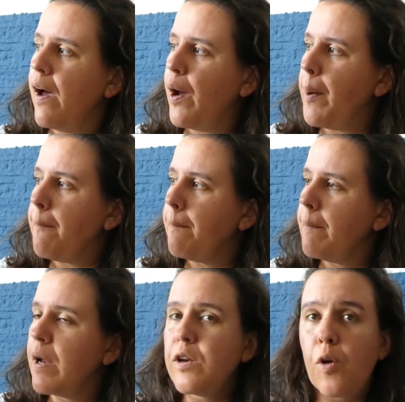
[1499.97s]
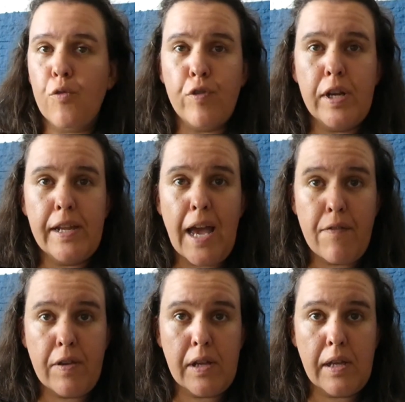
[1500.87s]
not really
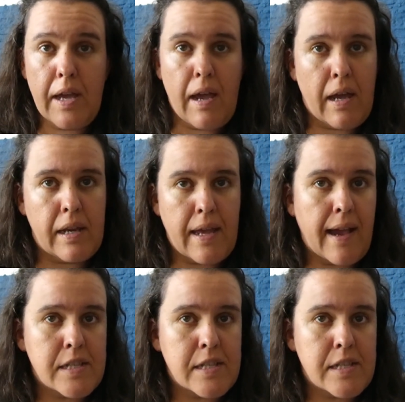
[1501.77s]
having any